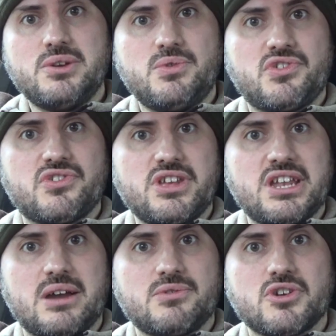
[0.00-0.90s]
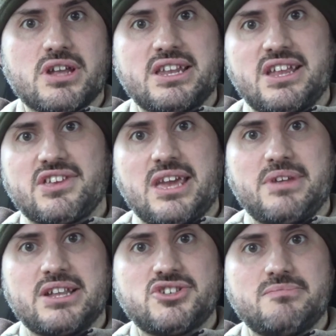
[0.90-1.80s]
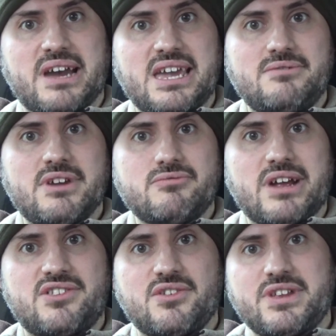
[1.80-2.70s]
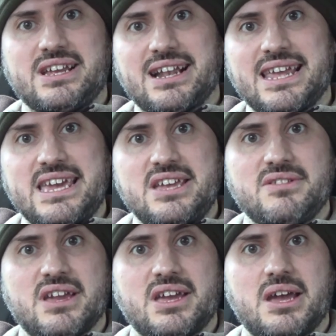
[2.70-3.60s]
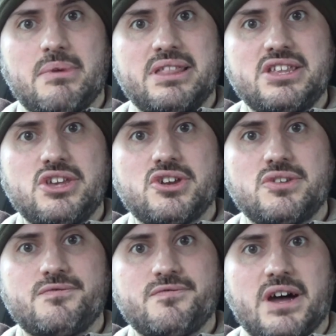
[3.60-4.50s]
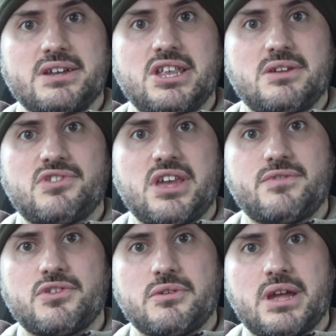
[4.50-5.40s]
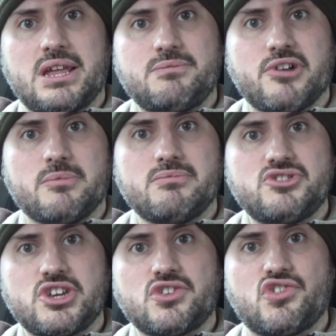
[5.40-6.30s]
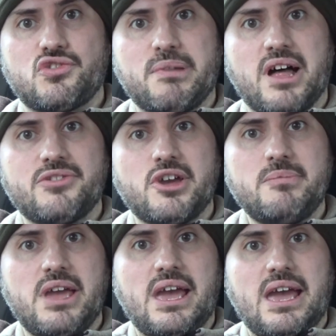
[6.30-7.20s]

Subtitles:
loose. You know, it's a good idea to keep the engine bay, you know, relatively clean, and then you can find, you know, see if there's any problems, you can spot them.